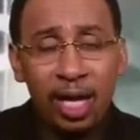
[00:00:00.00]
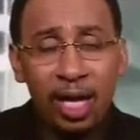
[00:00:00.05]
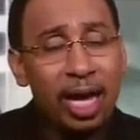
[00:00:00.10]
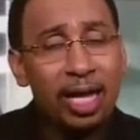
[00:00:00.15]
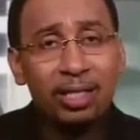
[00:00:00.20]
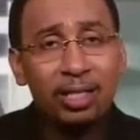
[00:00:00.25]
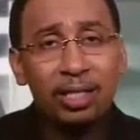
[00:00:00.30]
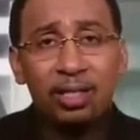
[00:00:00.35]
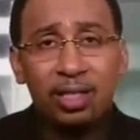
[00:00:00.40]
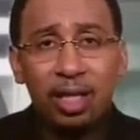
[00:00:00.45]
And
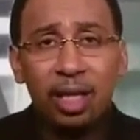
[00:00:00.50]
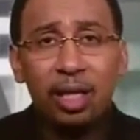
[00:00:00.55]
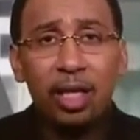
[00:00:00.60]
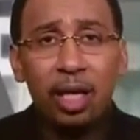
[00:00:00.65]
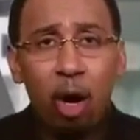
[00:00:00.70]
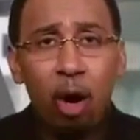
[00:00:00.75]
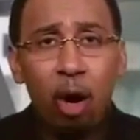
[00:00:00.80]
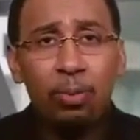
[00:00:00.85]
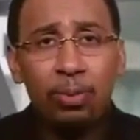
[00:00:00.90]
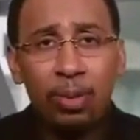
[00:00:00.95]
I
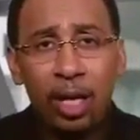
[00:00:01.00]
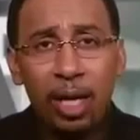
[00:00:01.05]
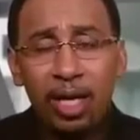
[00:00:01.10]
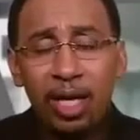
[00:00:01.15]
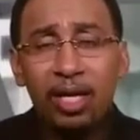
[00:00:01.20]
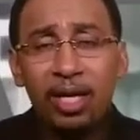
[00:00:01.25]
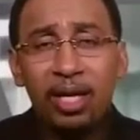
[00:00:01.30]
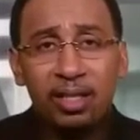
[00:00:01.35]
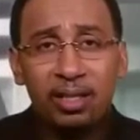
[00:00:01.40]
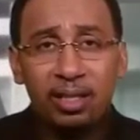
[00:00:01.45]
sincerely hope that
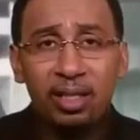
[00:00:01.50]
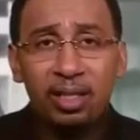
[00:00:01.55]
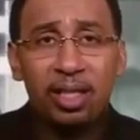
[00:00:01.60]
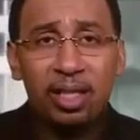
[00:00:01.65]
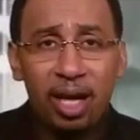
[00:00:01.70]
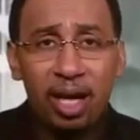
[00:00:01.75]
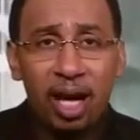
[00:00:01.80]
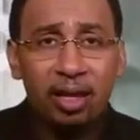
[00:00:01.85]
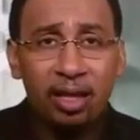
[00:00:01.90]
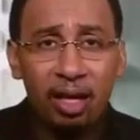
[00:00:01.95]
he gets it
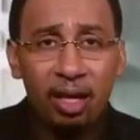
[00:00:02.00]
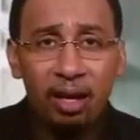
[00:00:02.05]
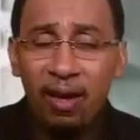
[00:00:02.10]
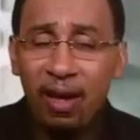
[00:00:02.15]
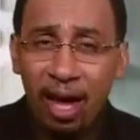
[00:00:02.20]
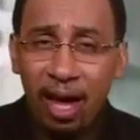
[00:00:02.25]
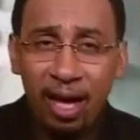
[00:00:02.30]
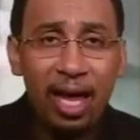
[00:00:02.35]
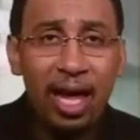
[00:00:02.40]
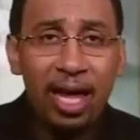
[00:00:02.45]
together
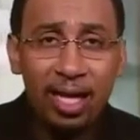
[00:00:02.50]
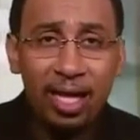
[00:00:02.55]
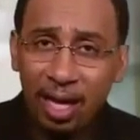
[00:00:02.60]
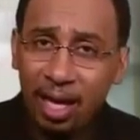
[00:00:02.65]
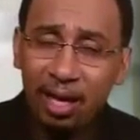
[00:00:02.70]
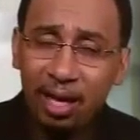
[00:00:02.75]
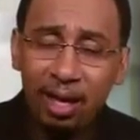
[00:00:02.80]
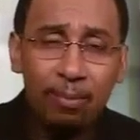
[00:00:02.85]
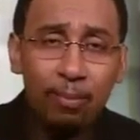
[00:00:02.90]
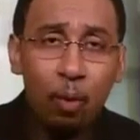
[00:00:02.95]
and they
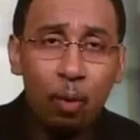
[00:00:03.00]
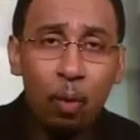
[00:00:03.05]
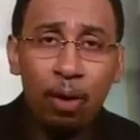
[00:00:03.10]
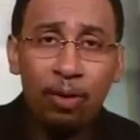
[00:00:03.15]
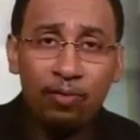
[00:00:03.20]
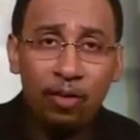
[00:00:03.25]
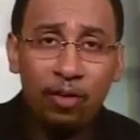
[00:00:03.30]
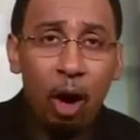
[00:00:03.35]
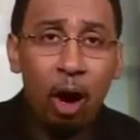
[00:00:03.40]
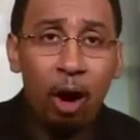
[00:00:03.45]
get him
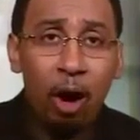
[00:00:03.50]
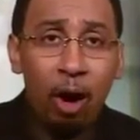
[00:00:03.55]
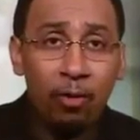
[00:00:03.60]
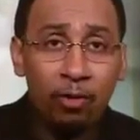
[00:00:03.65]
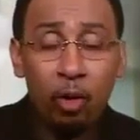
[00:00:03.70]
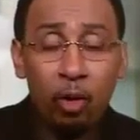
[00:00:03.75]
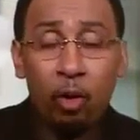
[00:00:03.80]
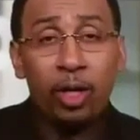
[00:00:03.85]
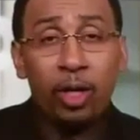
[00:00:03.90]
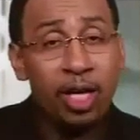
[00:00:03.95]
more
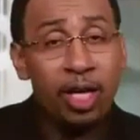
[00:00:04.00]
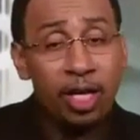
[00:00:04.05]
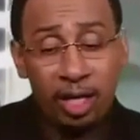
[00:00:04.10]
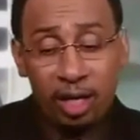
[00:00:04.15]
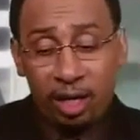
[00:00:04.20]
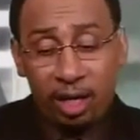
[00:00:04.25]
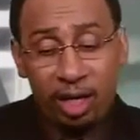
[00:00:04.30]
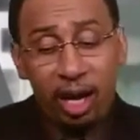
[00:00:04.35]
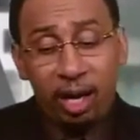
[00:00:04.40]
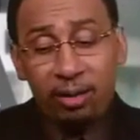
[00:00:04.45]
involved, or he
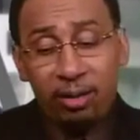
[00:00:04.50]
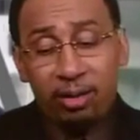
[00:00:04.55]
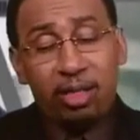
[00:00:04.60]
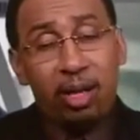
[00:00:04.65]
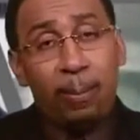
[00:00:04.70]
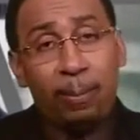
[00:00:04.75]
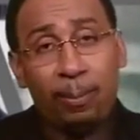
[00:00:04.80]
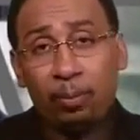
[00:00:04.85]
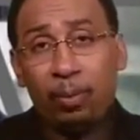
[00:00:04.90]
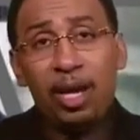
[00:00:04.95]
can gain
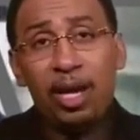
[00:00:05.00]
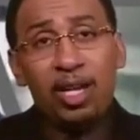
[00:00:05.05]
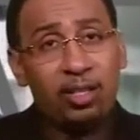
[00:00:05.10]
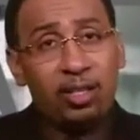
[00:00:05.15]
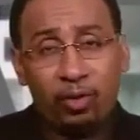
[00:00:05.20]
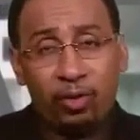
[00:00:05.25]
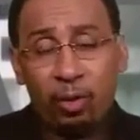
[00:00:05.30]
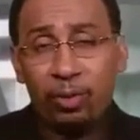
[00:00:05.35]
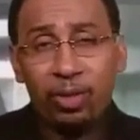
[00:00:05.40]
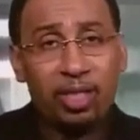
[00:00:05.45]

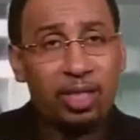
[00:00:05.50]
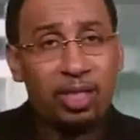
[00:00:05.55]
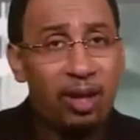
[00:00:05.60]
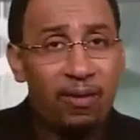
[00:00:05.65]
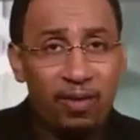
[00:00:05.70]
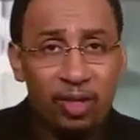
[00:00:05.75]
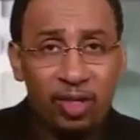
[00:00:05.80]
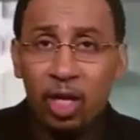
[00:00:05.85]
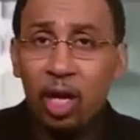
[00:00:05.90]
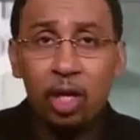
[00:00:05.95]
separation for
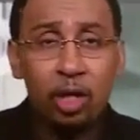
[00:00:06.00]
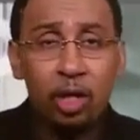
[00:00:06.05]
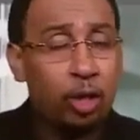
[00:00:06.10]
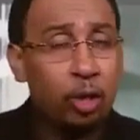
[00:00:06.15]
receivers.